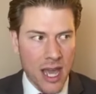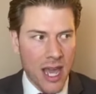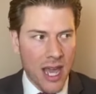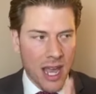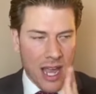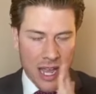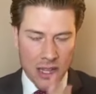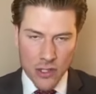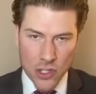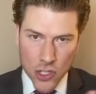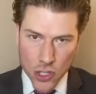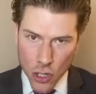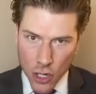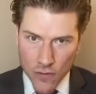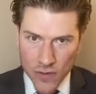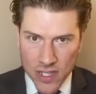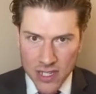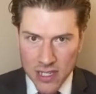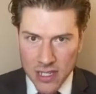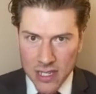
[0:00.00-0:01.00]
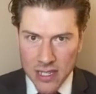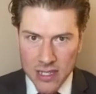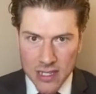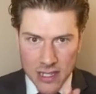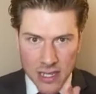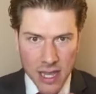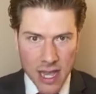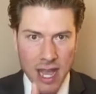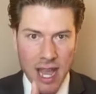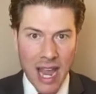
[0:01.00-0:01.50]
and services
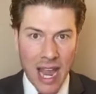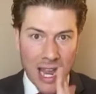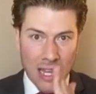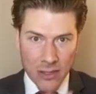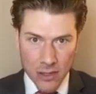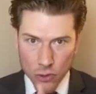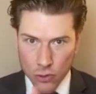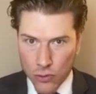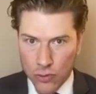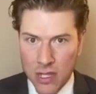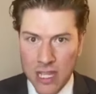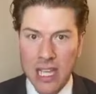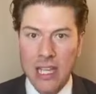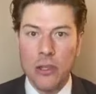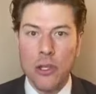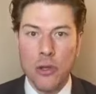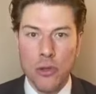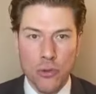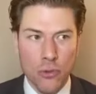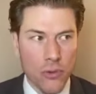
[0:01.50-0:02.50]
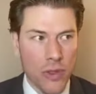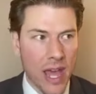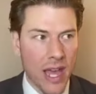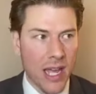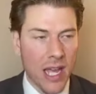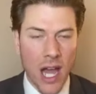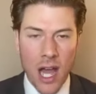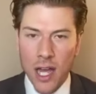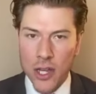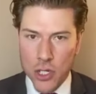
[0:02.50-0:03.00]
and get you through that
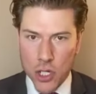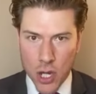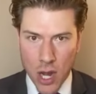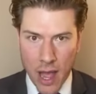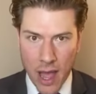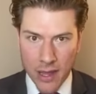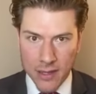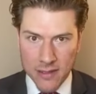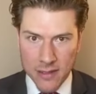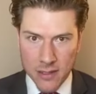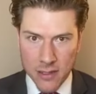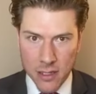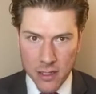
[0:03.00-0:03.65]
contract